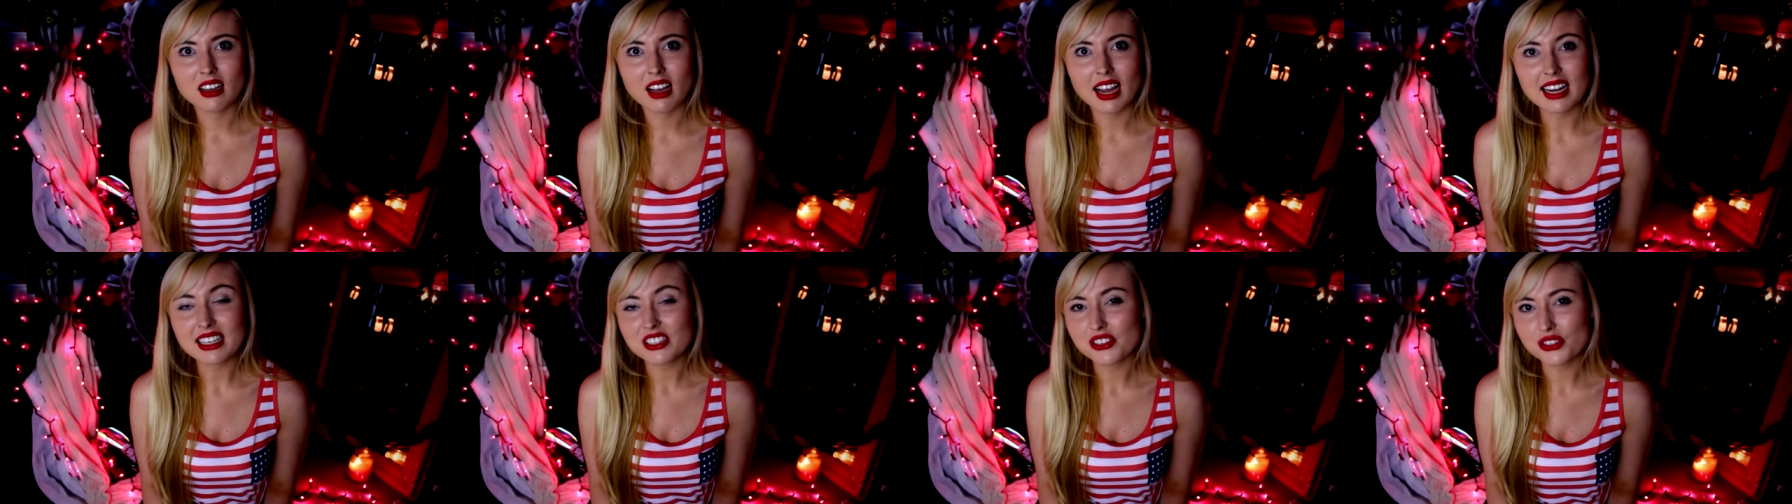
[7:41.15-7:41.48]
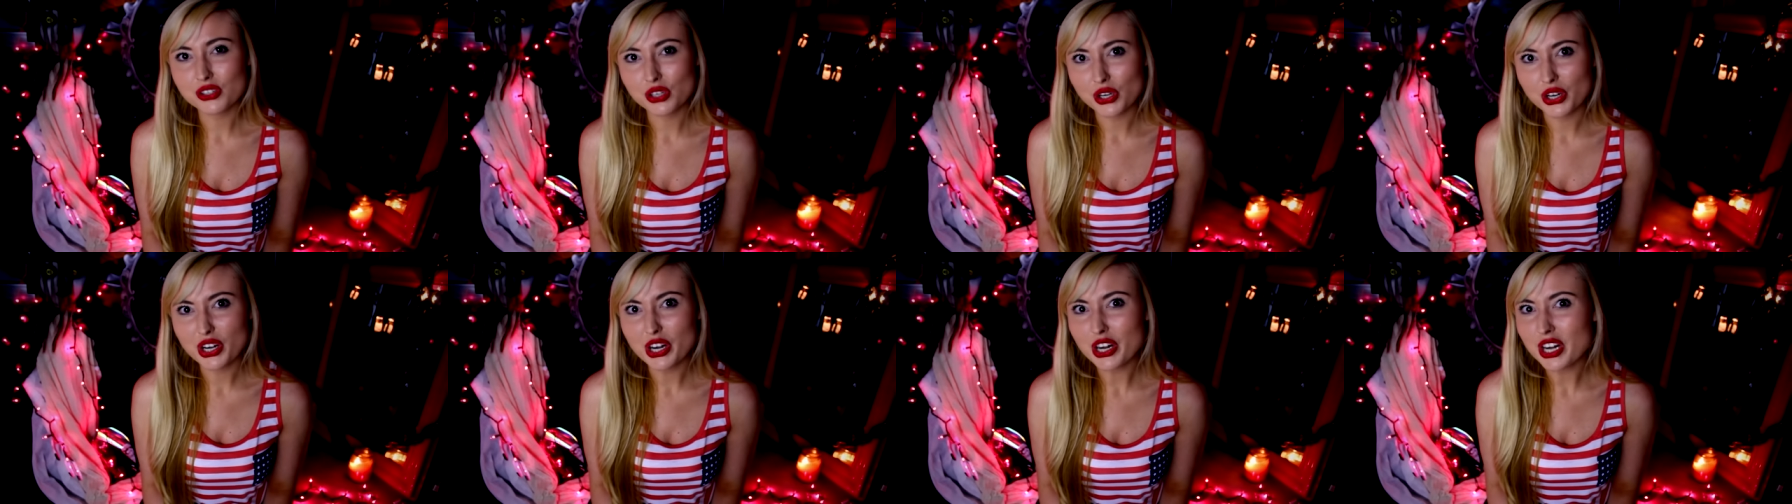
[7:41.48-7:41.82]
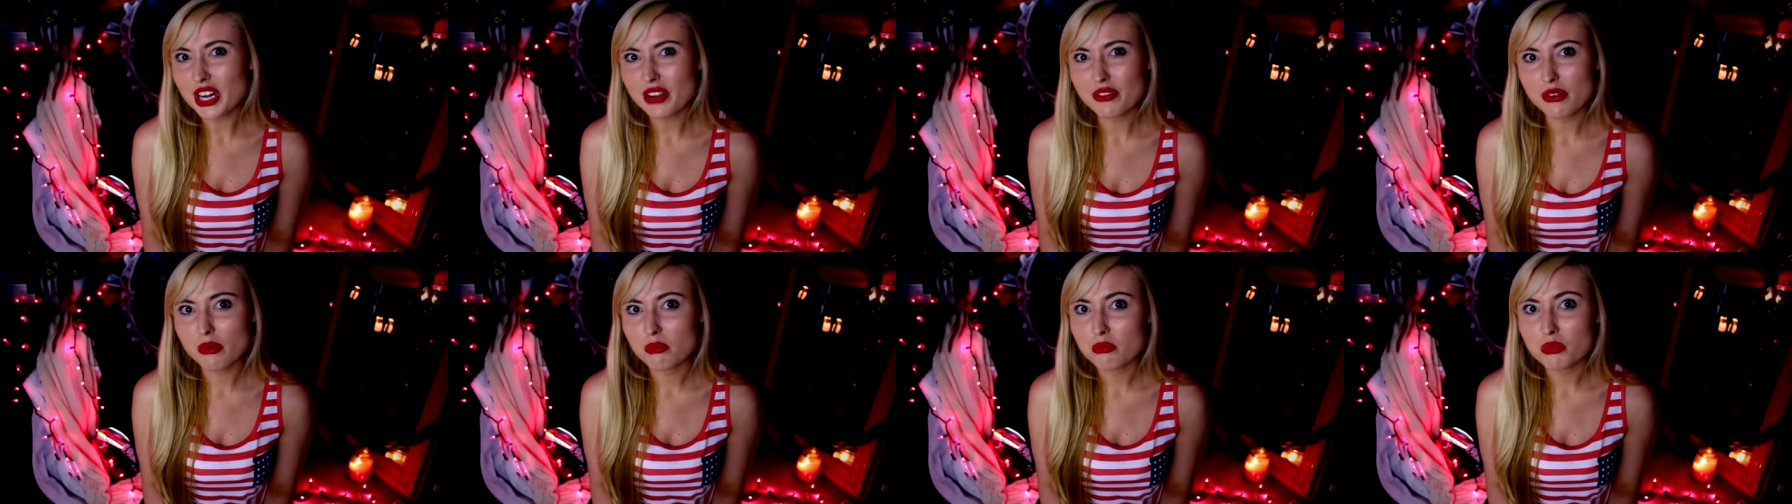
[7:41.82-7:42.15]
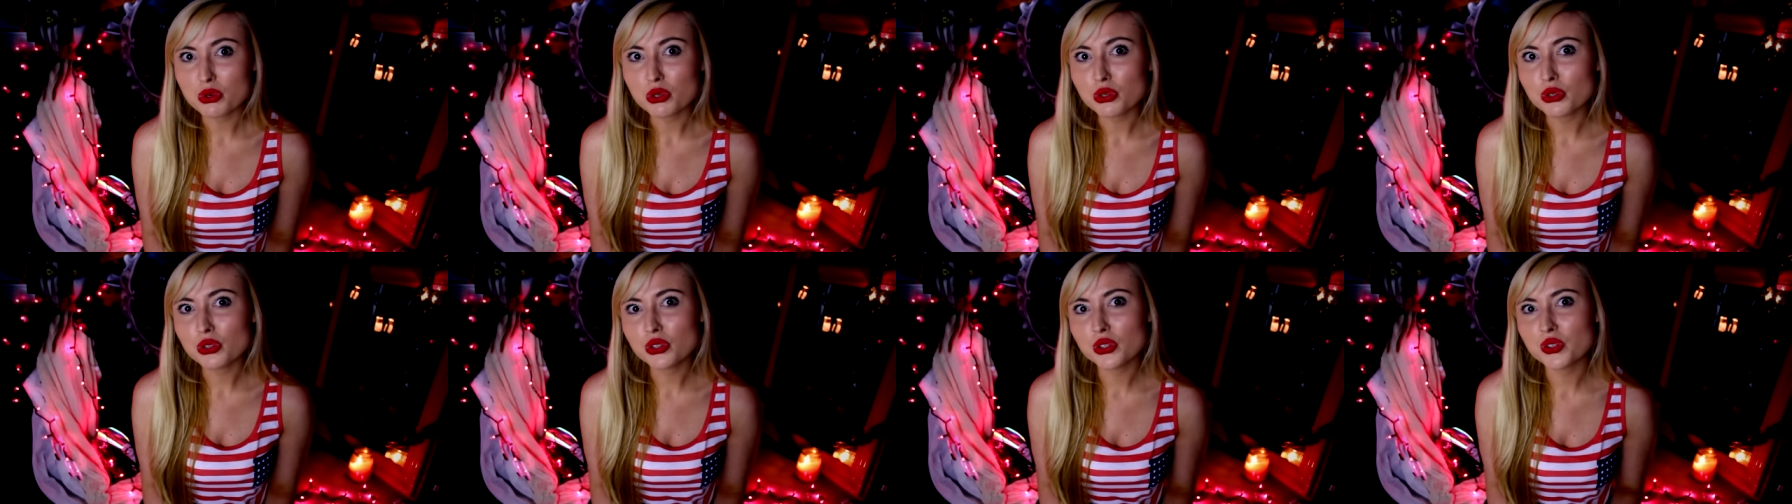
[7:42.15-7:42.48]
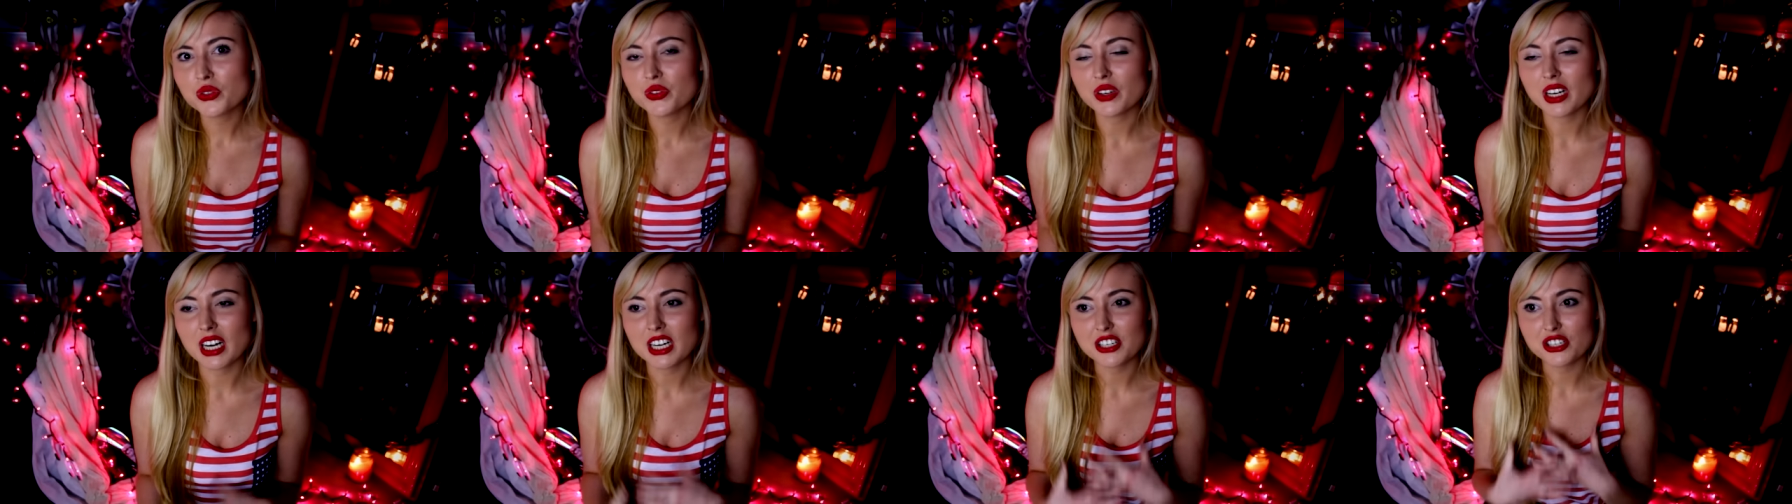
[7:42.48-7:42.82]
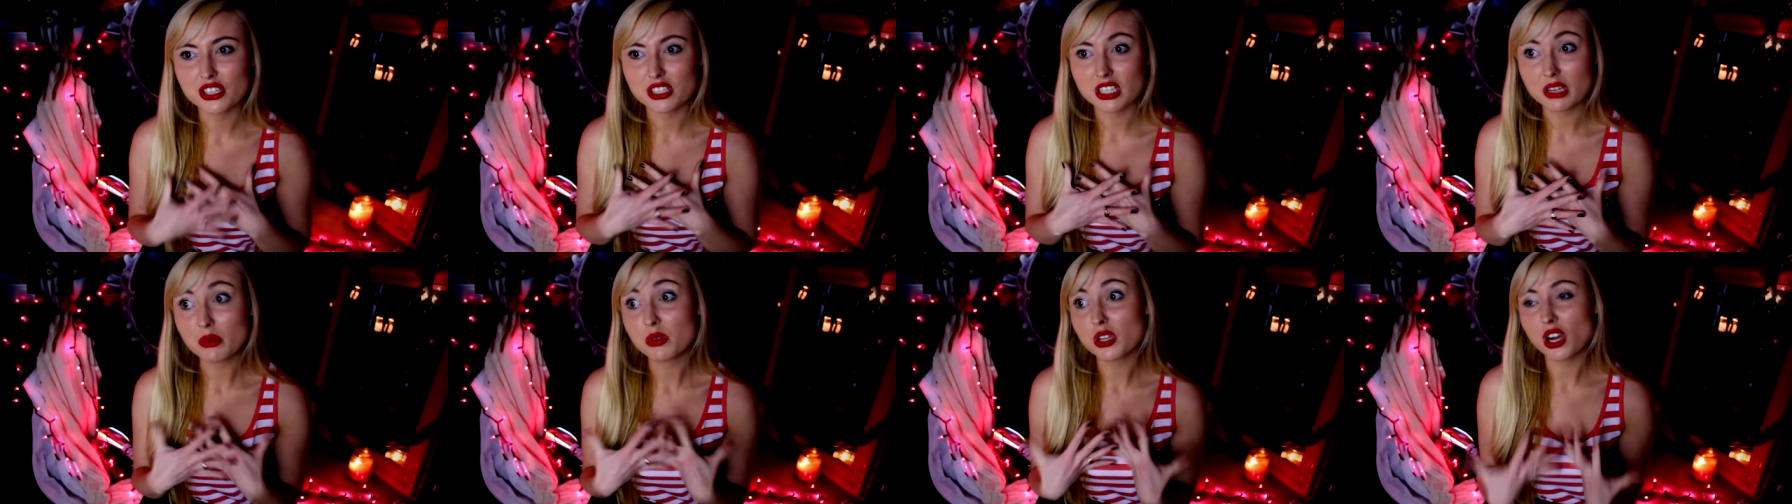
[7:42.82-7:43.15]
I just couldn't even move and I
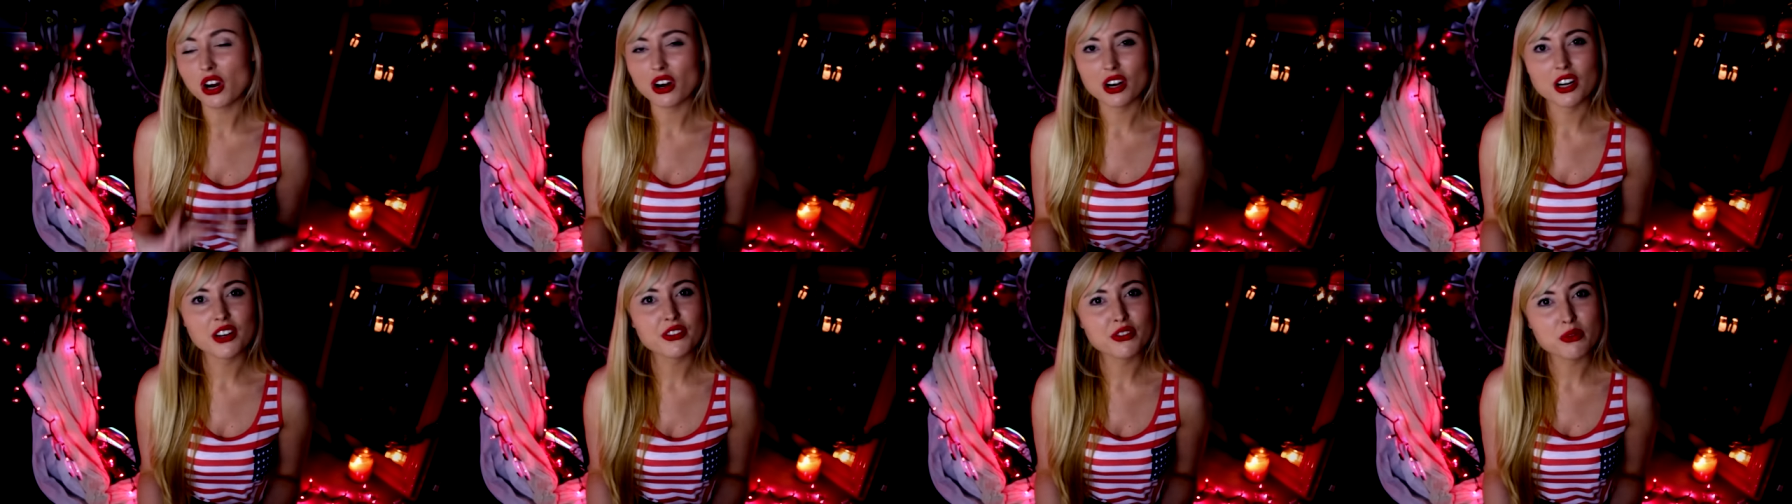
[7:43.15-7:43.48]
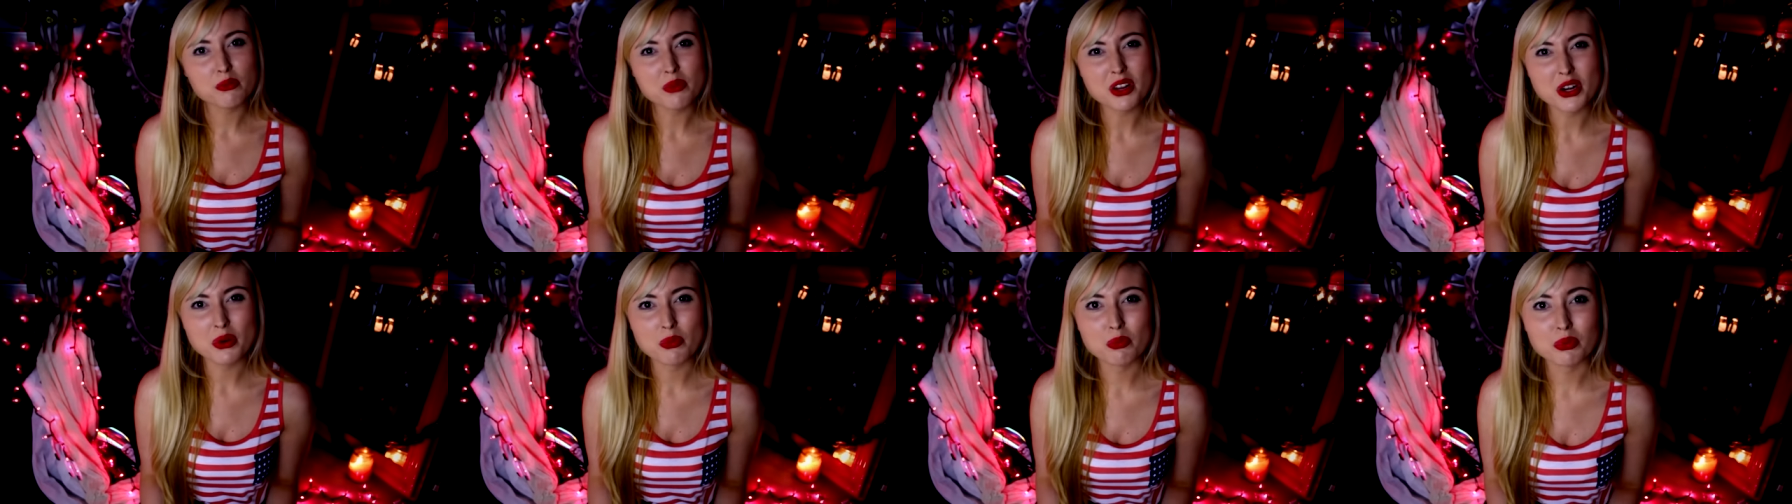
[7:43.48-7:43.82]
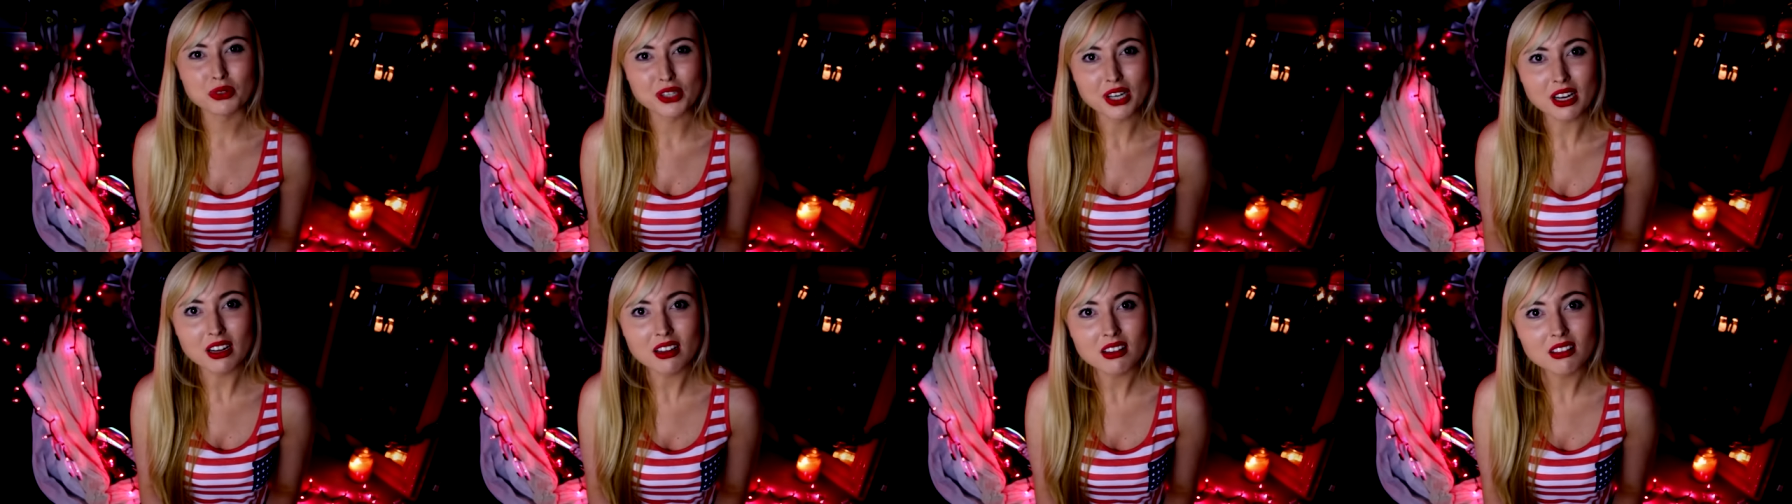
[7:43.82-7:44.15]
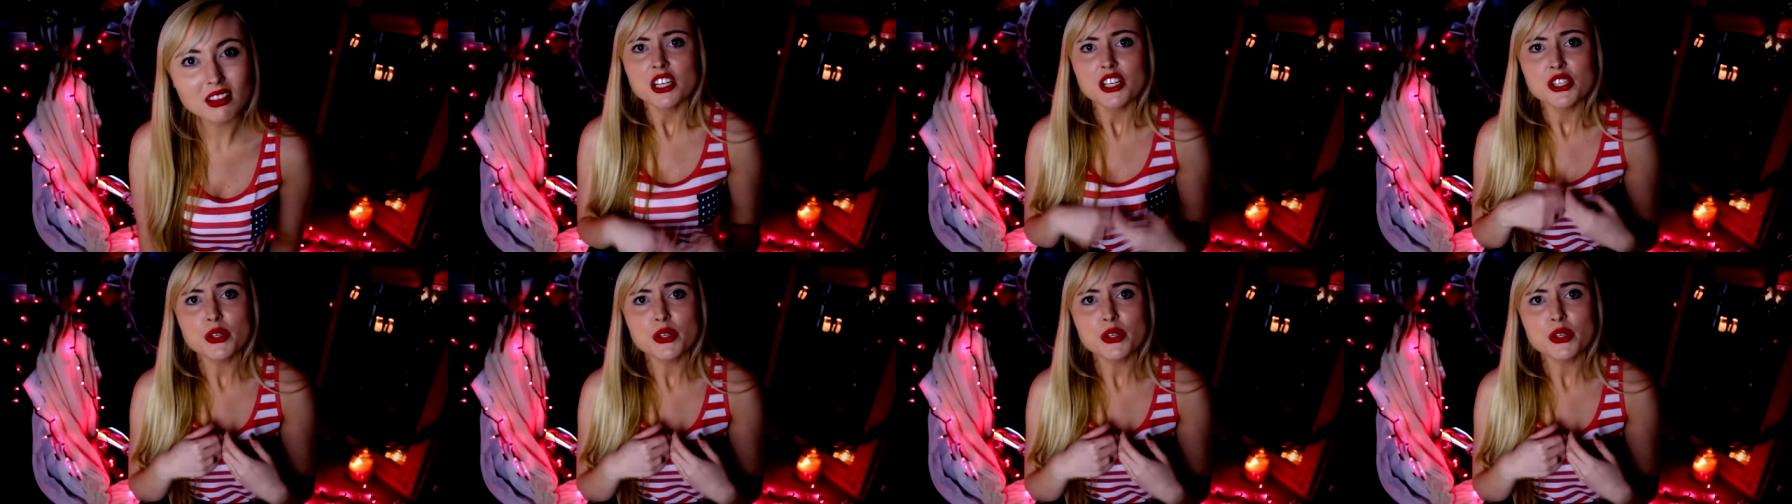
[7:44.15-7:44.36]
just, it was hard for me to breathe.